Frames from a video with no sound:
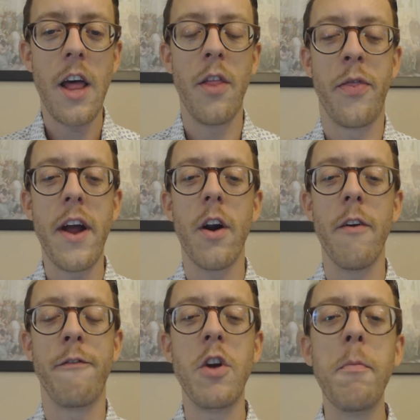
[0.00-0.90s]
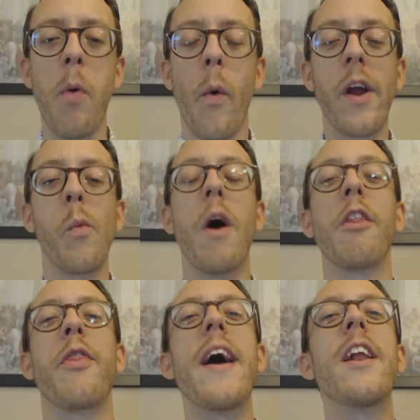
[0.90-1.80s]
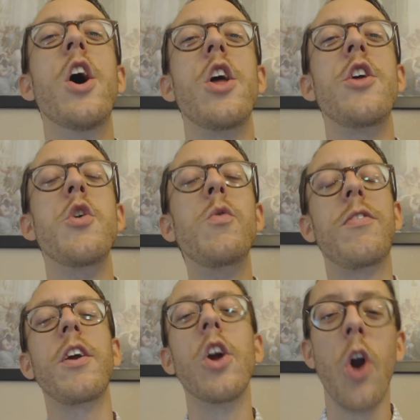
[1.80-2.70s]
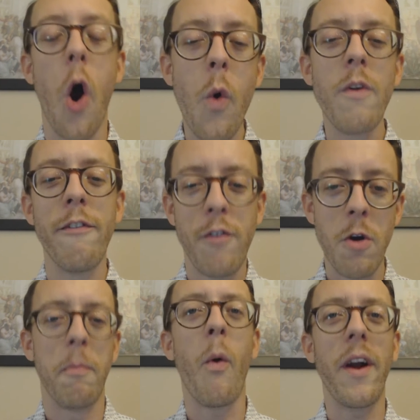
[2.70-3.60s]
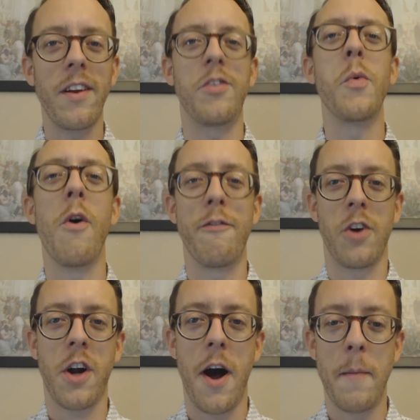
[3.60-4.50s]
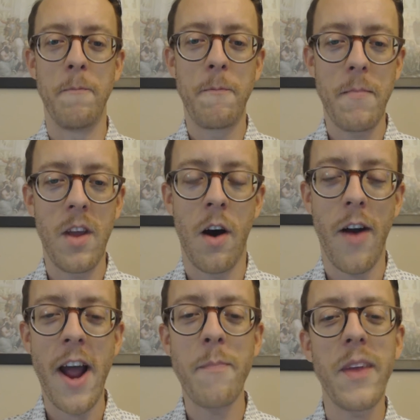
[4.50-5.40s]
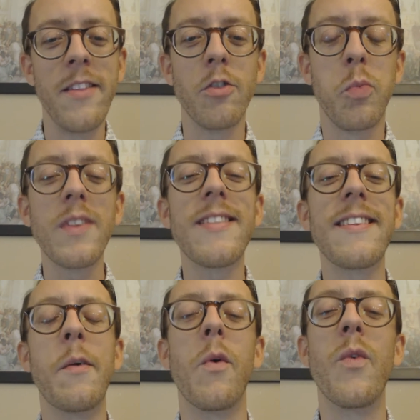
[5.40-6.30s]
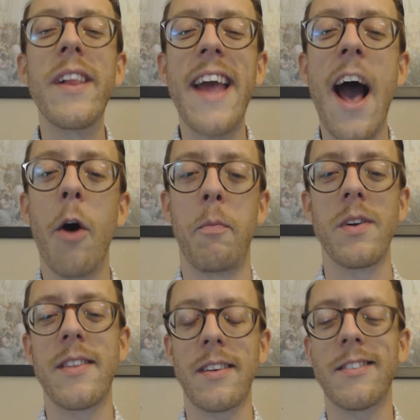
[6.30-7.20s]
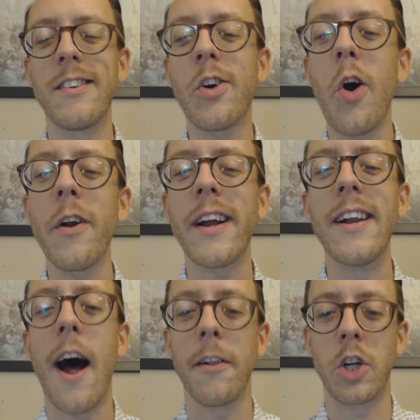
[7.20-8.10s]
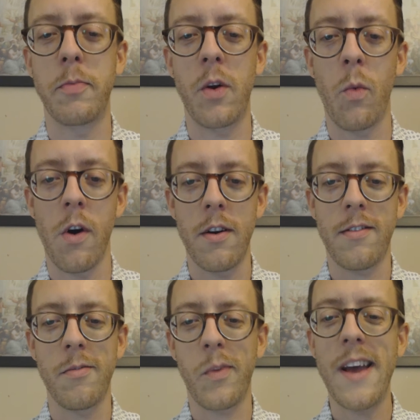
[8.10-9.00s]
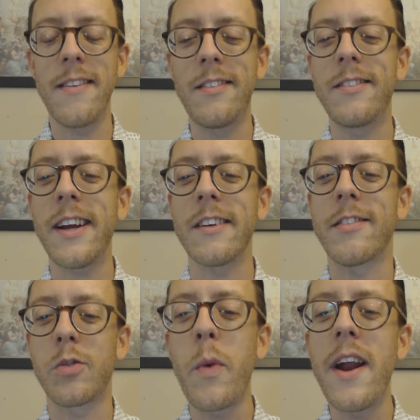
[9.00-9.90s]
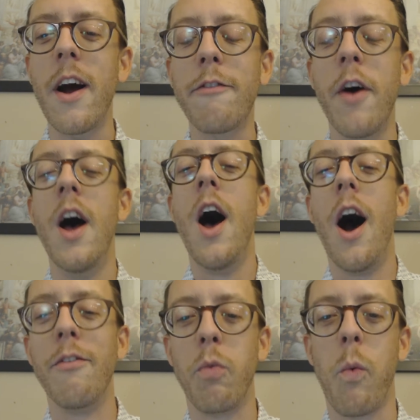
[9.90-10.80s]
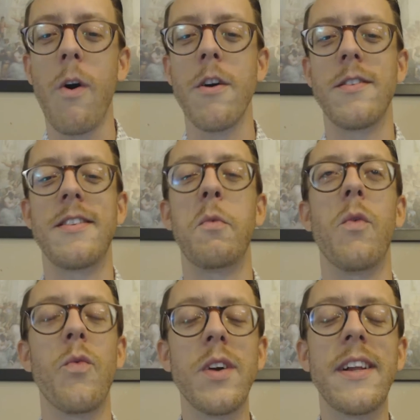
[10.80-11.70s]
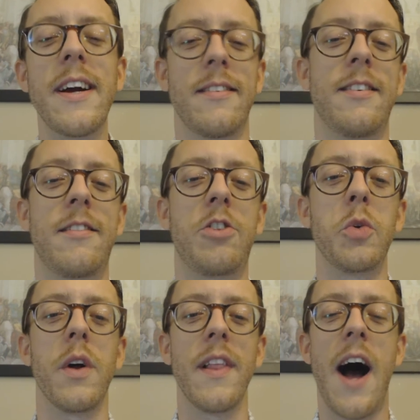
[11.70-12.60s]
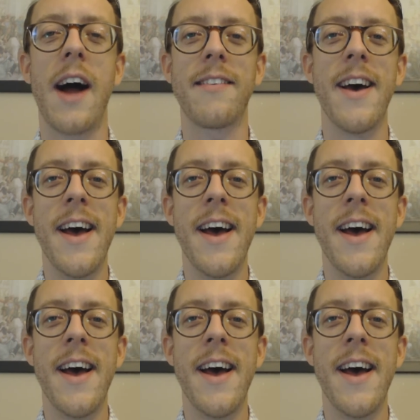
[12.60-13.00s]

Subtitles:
their viewpoint while then using your own viewpoint to overcome. All right, and there's one thing that will really help with this, and they're called acknowledgement words. Okay, this is like a suite of words that will really assist you a lot